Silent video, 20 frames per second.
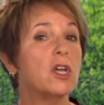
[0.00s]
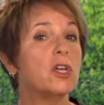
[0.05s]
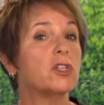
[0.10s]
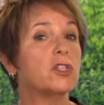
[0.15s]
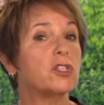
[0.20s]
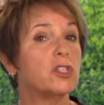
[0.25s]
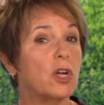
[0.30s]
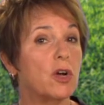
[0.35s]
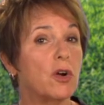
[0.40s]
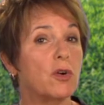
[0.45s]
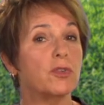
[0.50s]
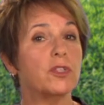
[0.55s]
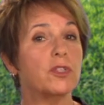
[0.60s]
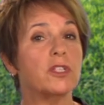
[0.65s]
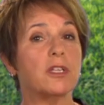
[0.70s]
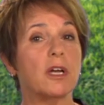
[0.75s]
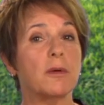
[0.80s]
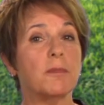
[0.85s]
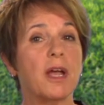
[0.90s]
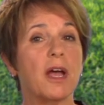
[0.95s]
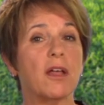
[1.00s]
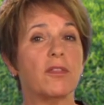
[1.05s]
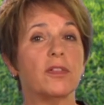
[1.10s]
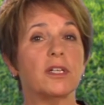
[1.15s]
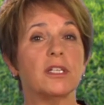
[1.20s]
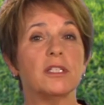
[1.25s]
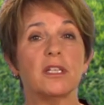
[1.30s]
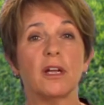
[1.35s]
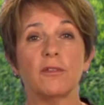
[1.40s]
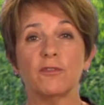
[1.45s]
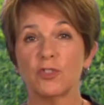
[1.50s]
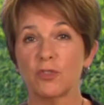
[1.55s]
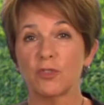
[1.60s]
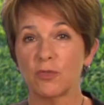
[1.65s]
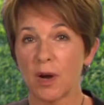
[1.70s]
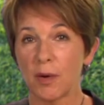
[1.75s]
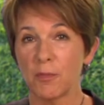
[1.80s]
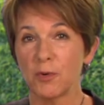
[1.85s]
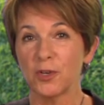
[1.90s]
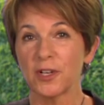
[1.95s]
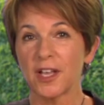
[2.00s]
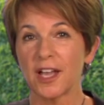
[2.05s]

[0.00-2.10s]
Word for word: So, some athletes have trouble